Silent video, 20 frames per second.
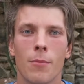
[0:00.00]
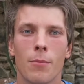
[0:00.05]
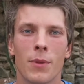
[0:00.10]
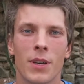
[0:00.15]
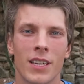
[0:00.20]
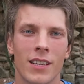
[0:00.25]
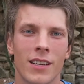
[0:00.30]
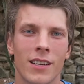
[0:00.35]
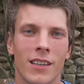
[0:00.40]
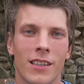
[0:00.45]

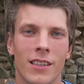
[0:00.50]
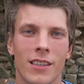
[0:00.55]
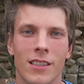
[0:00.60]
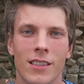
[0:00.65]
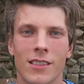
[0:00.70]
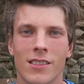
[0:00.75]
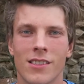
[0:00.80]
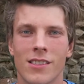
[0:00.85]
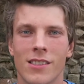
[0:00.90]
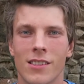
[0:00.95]

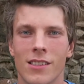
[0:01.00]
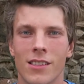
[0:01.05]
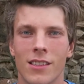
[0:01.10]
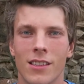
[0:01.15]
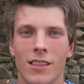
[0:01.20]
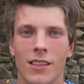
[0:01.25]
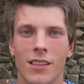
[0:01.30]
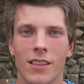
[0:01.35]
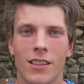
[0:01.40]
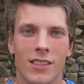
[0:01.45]
Because
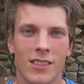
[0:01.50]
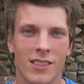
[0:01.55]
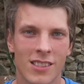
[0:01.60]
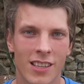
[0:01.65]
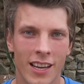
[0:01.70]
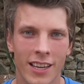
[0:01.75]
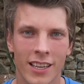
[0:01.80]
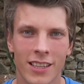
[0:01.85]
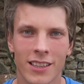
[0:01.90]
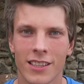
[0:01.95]

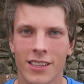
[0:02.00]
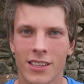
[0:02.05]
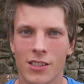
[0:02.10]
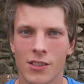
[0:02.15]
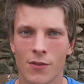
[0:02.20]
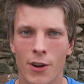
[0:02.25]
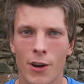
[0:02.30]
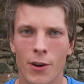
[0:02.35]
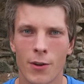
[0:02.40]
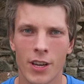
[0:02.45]
cycling
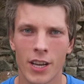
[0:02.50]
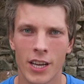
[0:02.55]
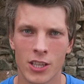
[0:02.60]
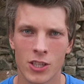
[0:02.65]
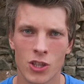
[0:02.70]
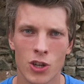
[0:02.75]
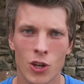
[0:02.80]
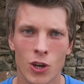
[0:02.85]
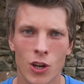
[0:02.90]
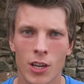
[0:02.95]
is very
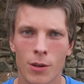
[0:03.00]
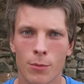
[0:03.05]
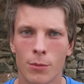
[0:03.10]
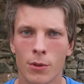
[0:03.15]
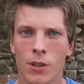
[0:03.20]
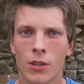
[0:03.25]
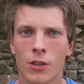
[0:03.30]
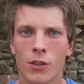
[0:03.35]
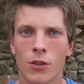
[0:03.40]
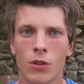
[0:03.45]

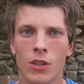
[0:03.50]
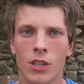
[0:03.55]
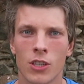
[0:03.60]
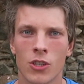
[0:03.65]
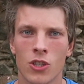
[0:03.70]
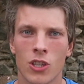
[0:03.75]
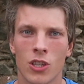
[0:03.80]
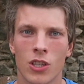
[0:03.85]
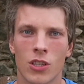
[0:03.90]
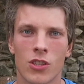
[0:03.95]
enjoyable, you
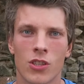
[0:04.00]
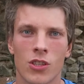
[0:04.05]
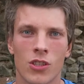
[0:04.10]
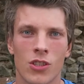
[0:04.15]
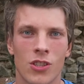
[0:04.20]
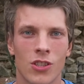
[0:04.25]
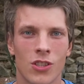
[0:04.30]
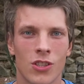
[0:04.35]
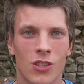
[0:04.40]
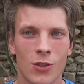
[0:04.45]
can
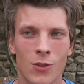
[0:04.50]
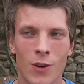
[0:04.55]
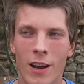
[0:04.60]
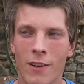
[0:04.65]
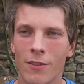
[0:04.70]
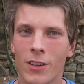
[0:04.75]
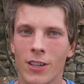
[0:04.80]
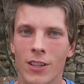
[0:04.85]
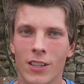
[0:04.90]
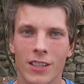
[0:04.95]
just
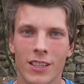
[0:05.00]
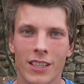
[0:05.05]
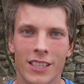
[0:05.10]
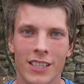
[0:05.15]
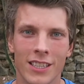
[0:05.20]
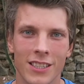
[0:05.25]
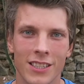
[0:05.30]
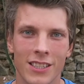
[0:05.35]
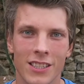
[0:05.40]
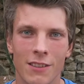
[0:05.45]
travel
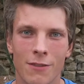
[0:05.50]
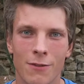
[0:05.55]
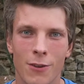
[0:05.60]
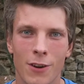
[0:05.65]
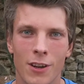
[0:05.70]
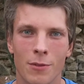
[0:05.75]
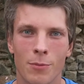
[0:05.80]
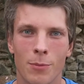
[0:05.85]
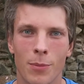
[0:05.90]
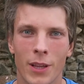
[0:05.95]
in
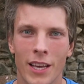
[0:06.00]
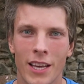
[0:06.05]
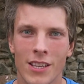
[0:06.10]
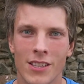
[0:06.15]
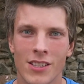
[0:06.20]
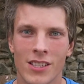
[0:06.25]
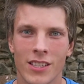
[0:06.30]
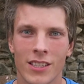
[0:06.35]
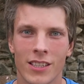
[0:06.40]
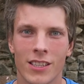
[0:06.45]
different
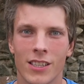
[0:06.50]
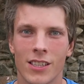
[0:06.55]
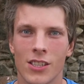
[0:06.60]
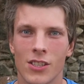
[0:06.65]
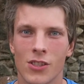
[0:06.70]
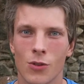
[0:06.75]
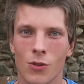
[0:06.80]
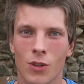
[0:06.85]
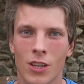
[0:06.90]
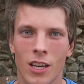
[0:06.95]

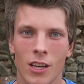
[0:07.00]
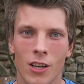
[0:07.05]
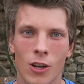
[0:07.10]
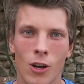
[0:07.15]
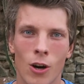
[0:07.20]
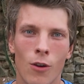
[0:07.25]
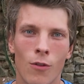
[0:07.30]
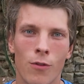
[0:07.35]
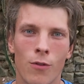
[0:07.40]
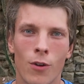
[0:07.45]
places, you can
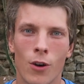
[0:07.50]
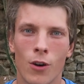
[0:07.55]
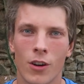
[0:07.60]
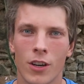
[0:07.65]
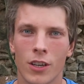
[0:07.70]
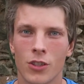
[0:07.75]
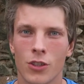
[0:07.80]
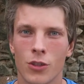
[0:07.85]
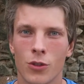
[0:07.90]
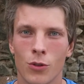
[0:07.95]
go
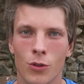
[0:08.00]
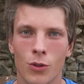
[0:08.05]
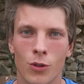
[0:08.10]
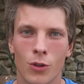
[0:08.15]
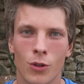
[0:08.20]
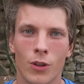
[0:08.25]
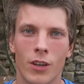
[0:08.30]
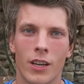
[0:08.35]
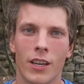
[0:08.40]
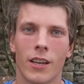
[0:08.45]
for a
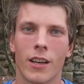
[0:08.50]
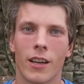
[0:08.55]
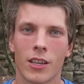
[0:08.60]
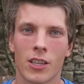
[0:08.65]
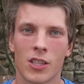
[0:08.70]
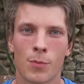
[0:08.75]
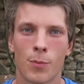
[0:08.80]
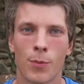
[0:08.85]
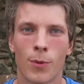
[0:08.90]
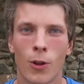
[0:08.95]
tour and
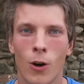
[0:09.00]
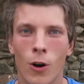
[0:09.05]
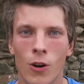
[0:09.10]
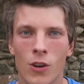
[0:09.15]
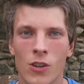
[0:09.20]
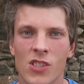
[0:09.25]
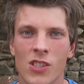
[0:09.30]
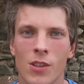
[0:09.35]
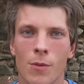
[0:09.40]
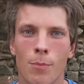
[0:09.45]

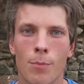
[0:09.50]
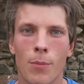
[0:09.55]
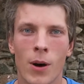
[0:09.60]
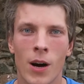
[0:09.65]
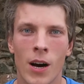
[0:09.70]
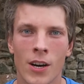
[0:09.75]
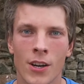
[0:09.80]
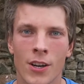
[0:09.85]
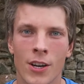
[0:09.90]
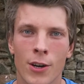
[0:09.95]
explore some
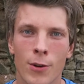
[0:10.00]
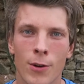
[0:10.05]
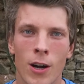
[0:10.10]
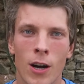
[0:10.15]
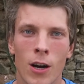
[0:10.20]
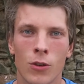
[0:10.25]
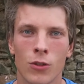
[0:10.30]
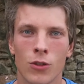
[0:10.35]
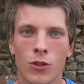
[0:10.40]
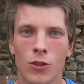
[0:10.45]
park
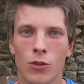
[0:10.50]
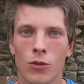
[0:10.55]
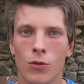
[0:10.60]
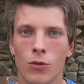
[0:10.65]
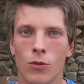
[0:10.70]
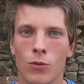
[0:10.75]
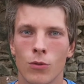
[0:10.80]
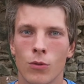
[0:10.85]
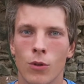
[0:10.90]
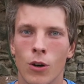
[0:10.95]
around
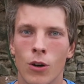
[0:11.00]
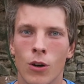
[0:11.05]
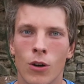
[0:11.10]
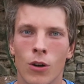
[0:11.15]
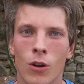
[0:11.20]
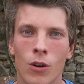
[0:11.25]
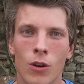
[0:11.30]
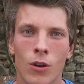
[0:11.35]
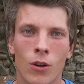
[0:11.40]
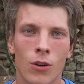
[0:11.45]
you,
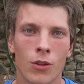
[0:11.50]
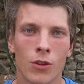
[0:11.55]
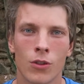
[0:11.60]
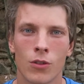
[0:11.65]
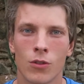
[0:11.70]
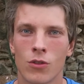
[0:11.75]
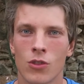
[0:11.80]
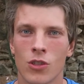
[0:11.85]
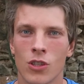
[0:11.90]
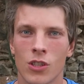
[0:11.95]
or
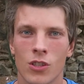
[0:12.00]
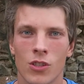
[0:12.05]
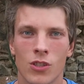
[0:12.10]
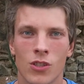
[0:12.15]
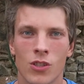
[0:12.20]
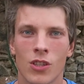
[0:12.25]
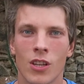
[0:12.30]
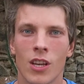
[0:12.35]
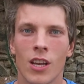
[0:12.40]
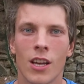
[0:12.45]
you
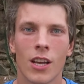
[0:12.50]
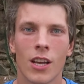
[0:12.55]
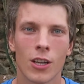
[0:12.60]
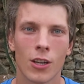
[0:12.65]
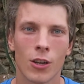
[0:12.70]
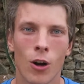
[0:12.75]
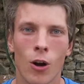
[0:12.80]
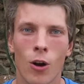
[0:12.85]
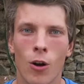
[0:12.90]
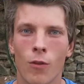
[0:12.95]
just
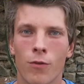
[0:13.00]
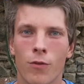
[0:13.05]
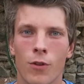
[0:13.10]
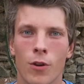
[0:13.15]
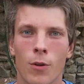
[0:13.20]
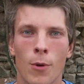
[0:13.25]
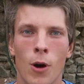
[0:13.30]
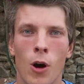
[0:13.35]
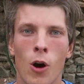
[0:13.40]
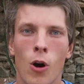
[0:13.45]
go
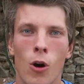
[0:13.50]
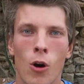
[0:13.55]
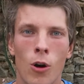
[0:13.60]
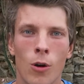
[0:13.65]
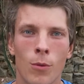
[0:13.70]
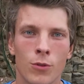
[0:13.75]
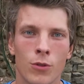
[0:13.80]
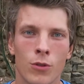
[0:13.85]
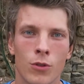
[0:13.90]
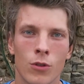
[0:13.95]
from
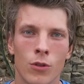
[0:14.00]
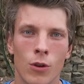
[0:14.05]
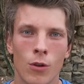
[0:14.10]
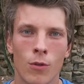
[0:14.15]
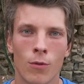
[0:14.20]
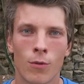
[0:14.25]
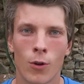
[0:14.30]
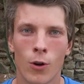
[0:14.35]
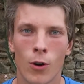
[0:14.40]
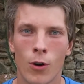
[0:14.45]
home to
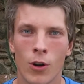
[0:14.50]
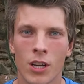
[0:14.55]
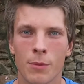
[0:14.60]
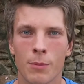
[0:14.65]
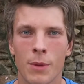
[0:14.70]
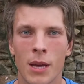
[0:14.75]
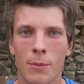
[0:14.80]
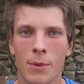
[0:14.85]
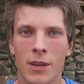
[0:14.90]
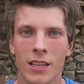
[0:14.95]
your work.
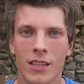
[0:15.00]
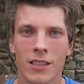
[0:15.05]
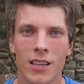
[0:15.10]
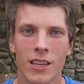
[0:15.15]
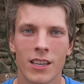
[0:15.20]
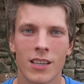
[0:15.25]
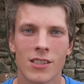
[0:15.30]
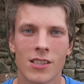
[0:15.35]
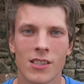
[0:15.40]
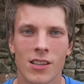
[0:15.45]
Maybe it
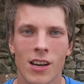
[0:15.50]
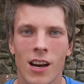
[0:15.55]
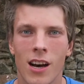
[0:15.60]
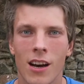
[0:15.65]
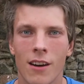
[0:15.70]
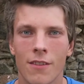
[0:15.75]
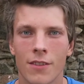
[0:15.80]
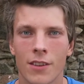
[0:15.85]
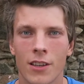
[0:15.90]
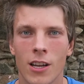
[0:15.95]
takes
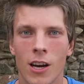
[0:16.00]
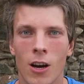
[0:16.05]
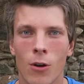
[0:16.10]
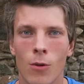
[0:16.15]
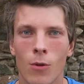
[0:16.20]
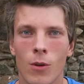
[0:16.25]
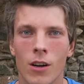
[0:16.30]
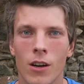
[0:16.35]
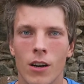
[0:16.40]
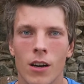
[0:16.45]
half an
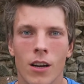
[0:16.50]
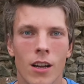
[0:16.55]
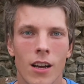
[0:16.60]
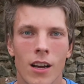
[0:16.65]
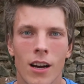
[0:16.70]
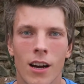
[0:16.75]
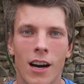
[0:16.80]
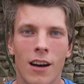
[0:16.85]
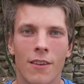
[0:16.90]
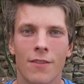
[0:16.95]
hour
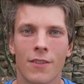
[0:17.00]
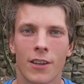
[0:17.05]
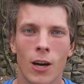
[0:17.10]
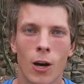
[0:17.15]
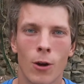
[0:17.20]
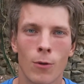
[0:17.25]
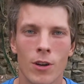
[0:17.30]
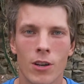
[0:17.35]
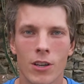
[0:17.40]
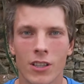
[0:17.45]

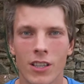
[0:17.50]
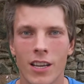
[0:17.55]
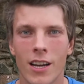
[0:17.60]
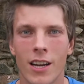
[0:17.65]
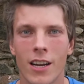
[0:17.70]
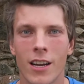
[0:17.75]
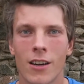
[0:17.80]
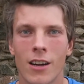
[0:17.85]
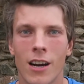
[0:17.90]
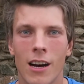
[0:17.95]

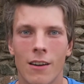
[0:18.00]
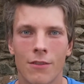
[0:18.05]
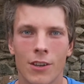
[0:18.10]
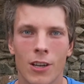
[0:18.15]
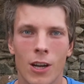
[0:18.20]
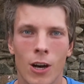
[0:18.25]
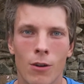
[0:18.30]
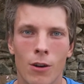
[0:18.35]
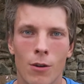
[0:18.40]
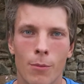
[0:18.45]
there, half
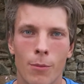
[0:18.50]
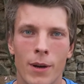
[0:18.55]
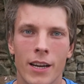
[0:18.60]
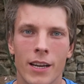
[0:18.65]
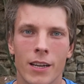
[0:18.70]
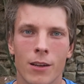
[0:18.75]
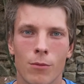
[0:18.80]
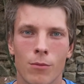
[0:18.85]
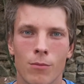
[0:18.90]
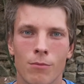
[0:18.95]
an hour
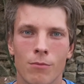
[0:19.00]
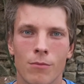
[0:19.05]
back.